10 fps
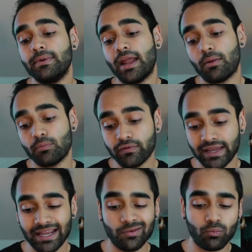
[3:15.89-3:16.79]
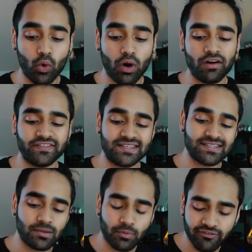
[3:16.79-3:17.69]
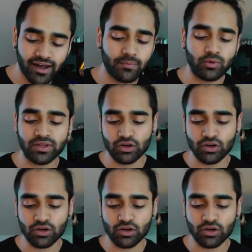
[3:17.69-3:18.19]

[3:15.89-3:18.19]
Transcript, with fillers: now moving into more of the summer vibe with